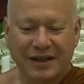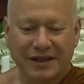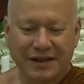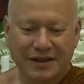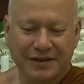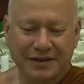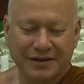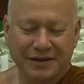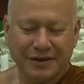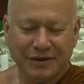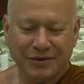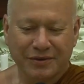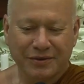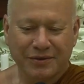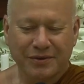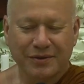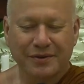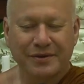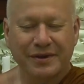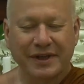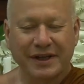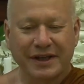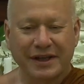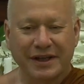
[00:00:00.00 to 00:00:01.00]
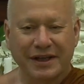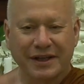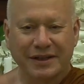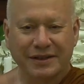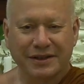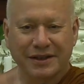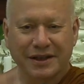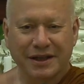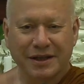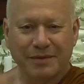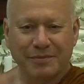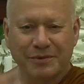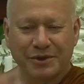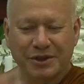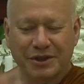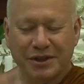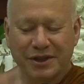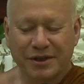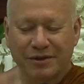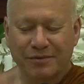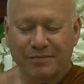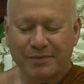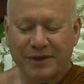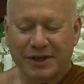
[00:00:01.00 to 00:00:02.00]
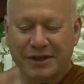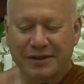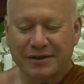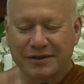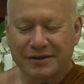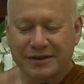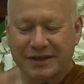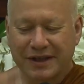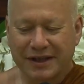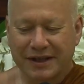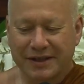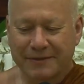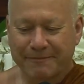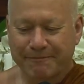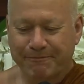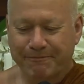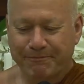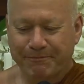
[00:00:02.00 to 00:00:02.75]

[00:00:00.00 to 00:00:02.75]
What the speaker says: And so they like to come and tell monks that.